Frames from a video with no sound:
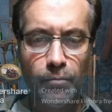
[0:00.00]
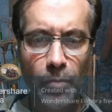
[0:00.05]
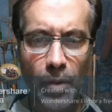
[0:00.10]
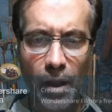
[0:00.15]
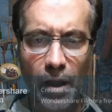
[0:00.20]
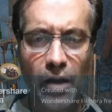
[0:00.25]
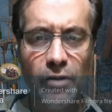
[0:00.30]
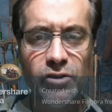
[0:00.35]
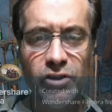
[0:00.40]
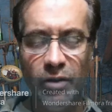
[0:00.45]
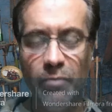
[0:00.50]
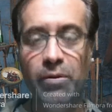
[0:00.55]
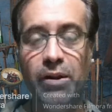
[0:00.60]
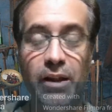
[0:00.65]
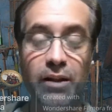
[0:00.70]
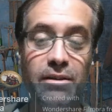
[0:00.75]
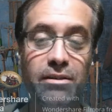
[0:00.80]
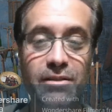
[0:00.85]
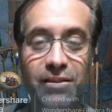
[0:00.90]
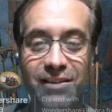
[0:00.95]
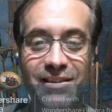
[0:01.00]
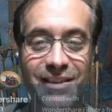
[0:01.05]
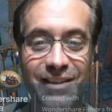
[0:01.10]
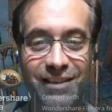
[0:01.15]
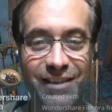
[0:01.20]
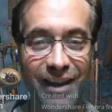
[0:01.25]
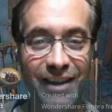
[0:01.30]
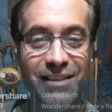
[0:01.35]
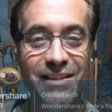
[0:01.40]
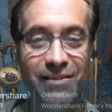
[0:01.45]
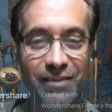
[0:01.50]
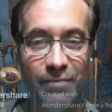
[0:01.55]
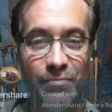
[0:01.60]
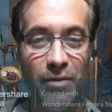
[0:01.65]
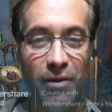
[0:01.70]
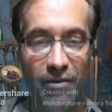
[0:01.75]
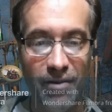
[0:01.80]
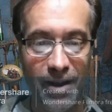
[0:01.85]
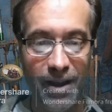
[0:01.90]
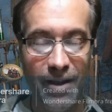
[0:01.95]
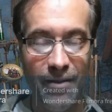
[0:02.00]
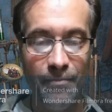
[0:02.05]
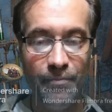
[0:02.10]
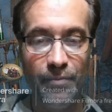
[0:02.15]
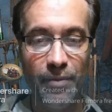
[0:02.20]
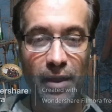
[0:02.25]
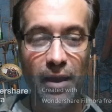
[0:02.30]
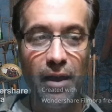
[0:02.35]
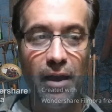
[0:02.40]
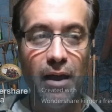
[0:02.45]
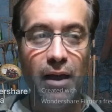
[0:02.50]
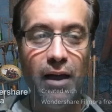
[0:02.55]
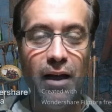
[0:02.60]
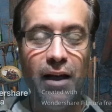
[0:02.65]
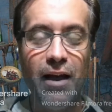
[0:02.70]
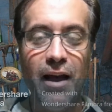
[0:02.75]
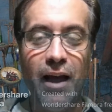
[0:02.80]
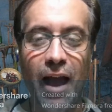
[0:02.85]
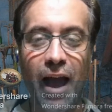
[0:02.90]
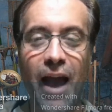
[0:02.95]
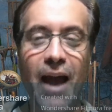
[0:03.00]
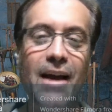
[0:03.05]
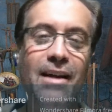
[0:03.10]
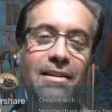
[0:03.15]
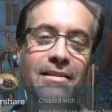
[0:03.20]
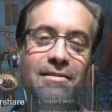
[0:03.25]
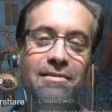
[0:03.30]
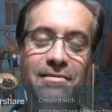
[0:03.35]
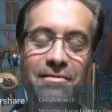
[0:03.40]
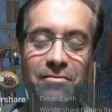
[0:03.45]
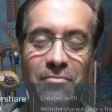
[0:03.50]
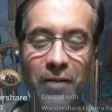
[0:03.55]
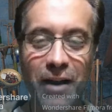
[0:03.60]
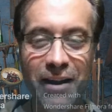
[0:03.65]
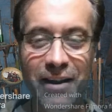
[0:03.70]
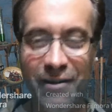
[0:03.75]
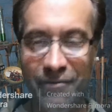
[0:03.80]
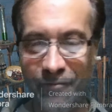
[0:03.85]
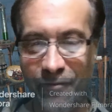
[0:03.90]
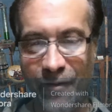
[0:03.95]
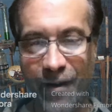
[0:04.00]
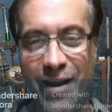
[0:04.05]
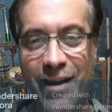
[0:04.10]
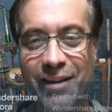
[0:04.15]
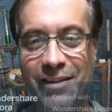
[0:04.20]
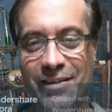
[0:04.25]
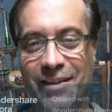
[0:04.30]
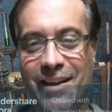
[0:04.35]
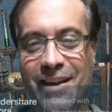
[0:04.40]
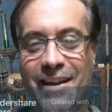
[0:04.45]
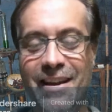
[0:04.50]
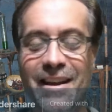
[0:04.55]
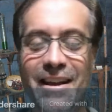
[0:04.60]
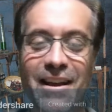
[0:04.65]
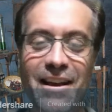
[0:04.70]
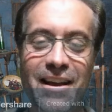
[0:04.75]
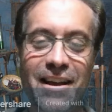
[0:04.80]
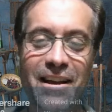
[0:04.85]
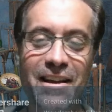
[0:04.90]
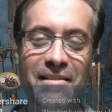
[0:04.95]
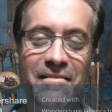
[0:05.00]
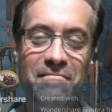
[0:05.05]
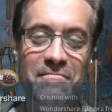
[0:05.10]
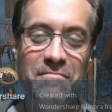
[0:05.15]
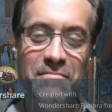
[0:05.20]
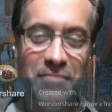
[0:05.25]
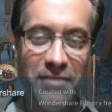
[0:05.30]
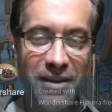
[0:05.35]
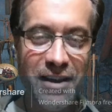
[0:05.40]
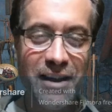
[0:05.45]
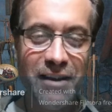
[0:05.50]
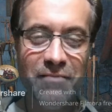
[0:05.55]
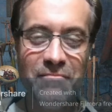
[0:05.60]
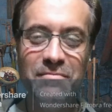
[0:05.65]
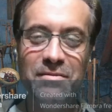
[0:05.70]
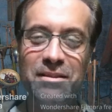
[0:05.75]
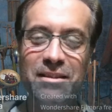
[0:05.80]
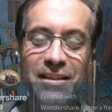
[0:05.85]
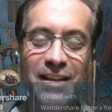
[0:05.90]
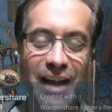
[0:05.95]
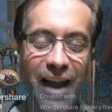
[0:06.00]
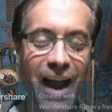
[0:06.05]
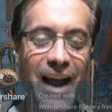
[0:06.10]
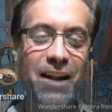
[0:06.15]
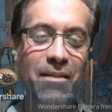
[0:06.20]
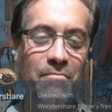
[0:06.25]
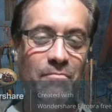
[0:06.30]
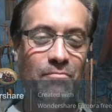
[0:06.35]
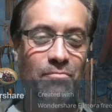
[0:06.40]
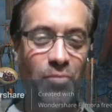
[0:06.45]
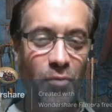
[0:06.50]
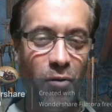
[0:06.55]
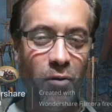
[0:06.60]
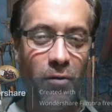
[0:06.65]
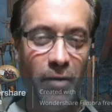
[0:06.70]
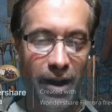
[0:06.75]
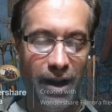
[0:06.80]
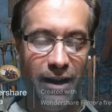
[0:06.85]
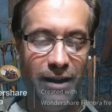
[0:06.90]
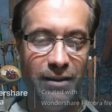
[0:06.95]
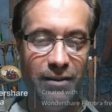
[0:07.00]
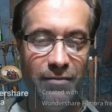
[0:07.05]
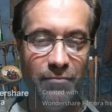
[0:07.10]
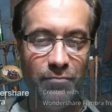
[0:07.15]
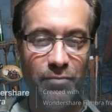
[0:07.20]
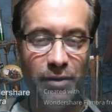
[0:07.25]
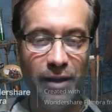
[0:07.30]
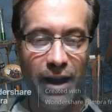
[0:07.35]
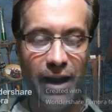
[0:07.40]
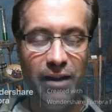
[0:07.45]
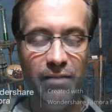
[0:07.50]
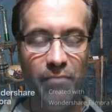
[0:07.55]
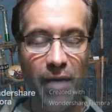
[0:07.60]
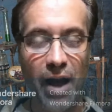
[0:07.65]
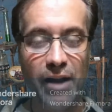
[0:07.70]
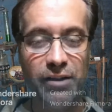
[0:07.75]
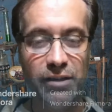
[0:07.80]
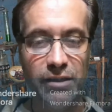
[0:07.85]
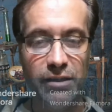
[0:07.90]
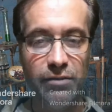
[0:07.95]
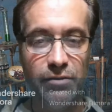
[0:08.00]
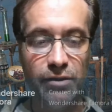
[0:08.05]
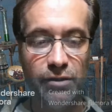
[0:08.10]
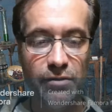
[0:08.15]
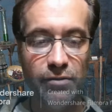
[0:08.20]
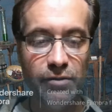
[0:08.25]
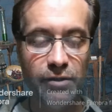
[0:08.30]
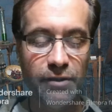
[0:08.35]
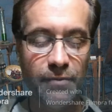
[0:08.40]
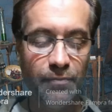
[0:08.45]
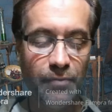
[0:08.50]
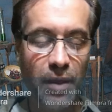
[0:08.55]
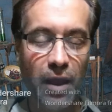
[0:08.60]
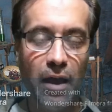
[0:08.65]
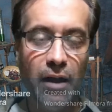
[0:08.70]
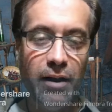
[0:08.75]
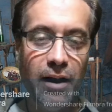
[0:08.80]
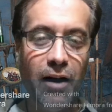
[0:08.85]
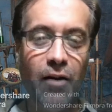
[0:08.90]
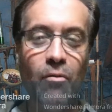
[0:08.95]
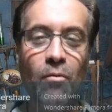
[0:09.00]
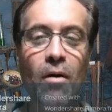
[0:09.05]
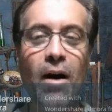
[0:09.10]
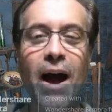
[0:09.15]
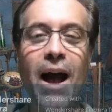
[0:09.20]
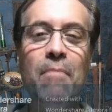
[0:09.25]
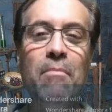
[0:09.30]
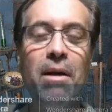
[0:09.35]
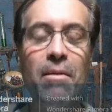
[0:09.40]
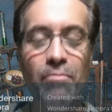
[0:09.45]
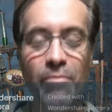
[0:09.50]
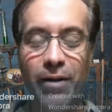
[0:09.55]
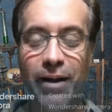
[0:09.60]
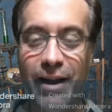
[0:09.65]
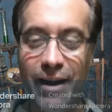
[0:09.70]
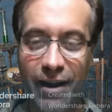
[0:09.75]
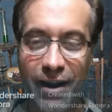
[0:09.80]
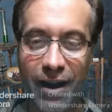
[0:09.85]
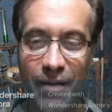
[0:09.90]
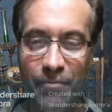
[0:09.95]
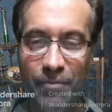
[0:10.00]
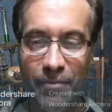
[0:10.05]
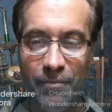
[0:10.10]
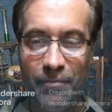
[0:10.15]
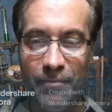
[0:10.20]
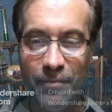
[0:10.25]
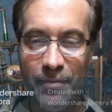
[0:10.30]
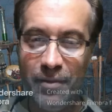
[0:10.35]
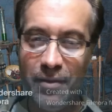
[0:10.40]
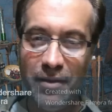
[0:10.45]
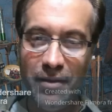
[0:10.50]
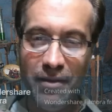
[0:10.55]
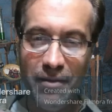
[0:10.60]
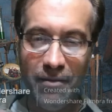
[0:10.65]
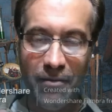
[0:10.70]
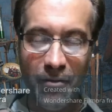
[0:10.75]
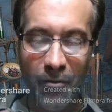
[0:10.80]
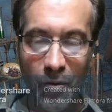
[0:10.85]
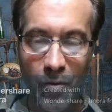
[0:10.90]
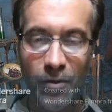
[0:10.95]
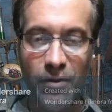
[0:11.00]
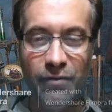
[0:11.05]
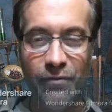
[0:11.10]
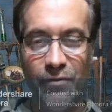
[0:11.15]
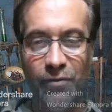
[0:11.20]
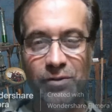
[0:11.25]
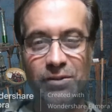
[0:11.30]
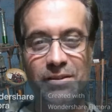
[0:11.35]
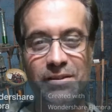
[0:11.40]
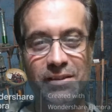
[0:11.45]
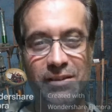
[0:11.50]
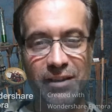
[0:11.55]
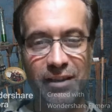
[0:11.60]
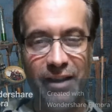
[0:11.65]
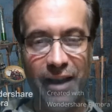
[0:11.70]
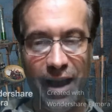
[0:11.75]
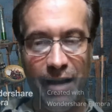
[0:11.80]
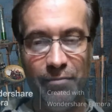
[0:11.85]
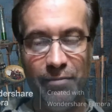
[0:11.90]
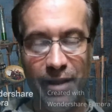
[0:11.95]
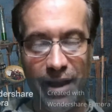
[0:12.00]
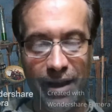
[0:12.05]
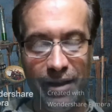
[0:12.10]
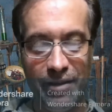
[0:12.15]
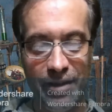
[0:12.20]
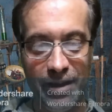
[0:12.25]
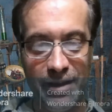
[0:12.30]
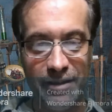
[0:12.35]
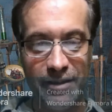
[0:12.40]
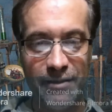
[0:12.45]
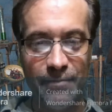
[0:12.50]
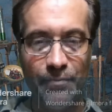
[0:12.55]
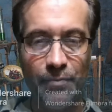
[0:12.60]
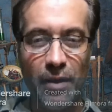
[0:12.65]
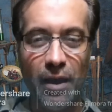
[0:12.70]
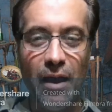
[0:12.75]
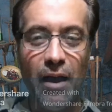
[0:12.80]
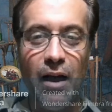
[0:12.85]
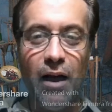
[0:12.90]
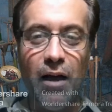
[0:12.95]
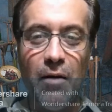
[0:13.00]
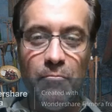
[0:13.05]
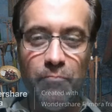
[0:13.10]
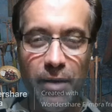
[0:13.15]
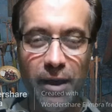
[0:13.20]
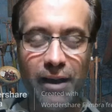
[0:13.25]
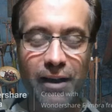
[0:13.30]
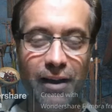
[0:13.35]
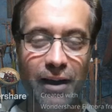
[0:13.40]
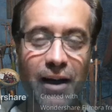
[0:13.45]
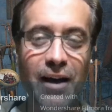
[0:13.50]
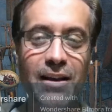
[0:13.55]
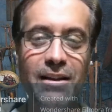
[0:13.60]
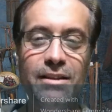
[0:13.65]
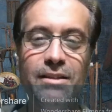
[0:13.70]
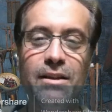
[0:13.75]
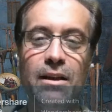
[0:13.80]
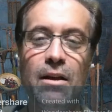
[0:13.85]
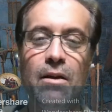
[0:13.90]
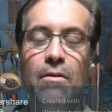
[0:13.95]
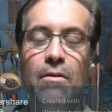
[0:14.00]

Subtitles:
contributing to the success of the party. And quite frankly, it was kind of boring playing magic users. Now, why am I bringing up old versions of the game like this? Because